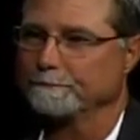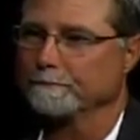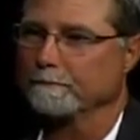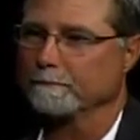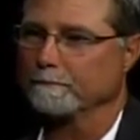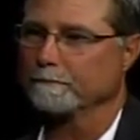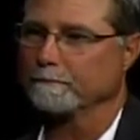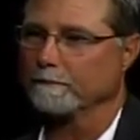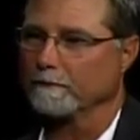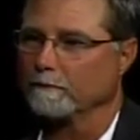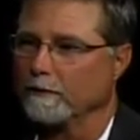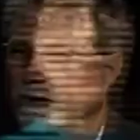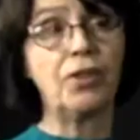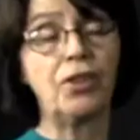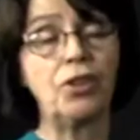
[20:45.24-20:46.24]
So if we're
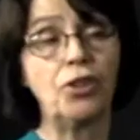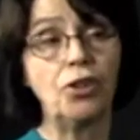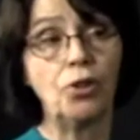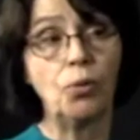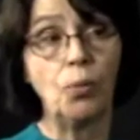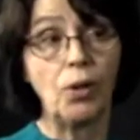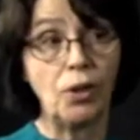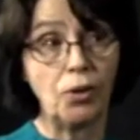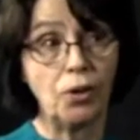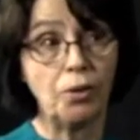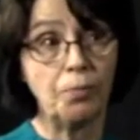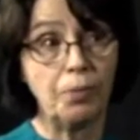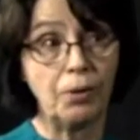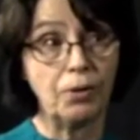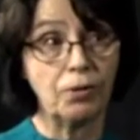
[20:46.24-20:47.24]
building new, we could
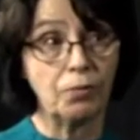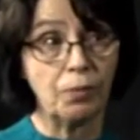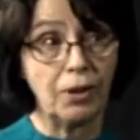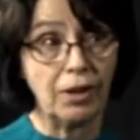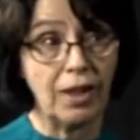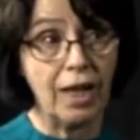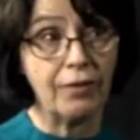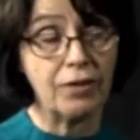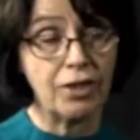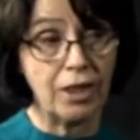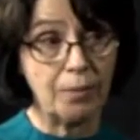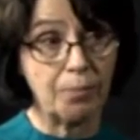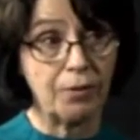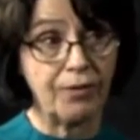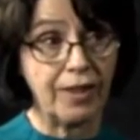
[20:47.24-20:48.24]
have a
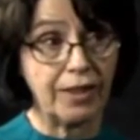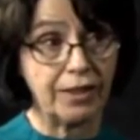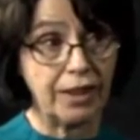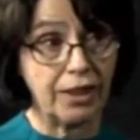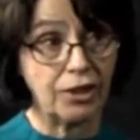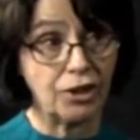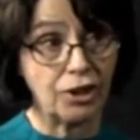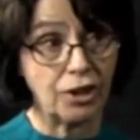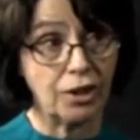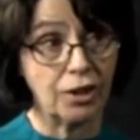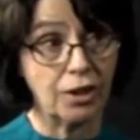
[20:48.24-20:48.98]
deeper foundation.